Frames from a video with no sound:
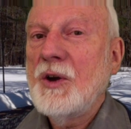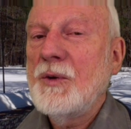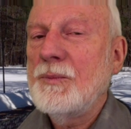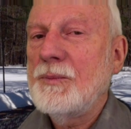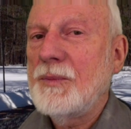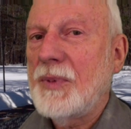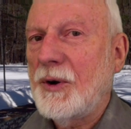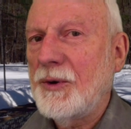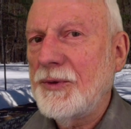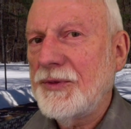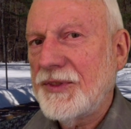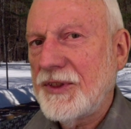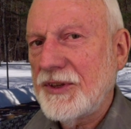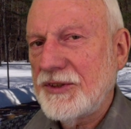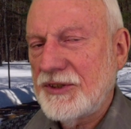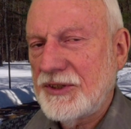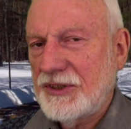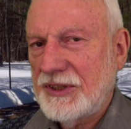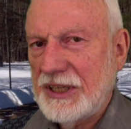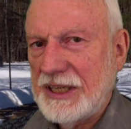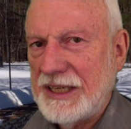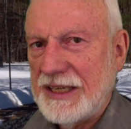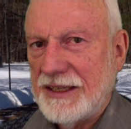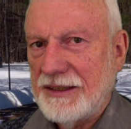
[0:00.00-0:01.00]
Both the
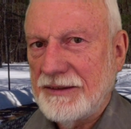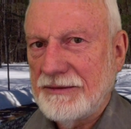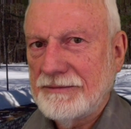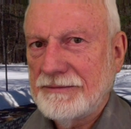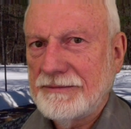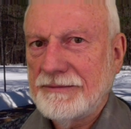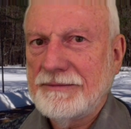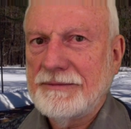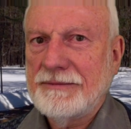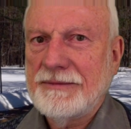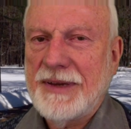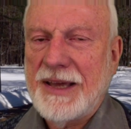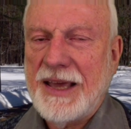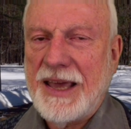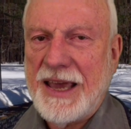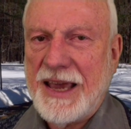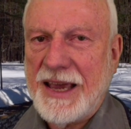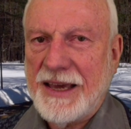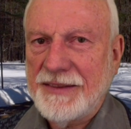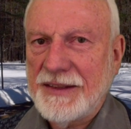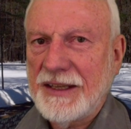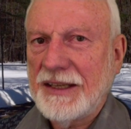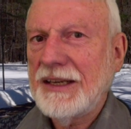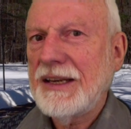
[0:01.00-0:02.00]
sea
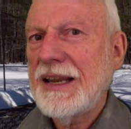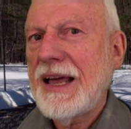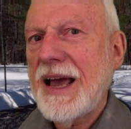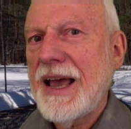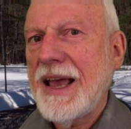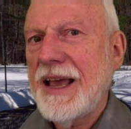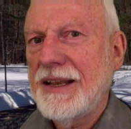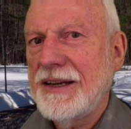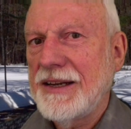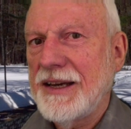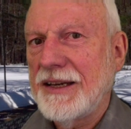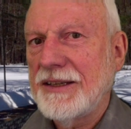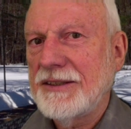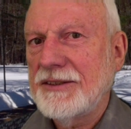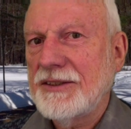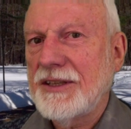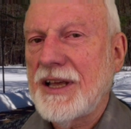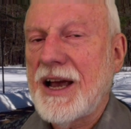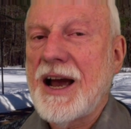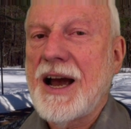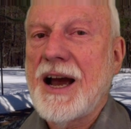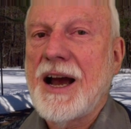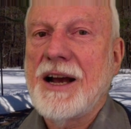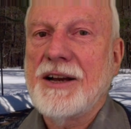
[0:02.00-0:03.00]
and the lioness
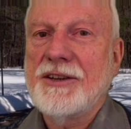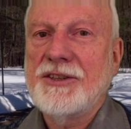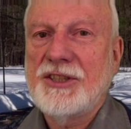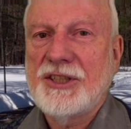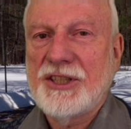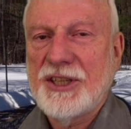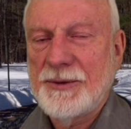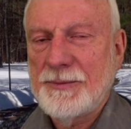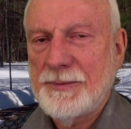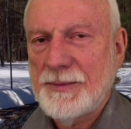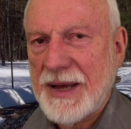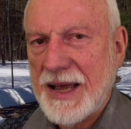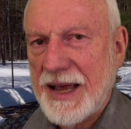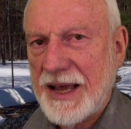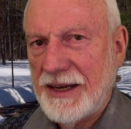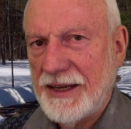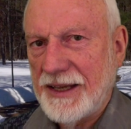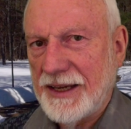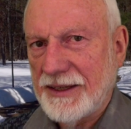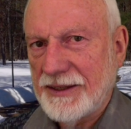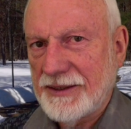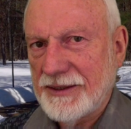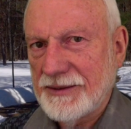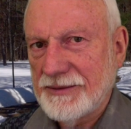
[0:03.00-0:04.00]
are
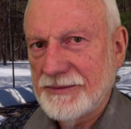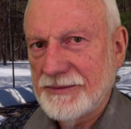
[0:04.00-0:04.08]
symbolic.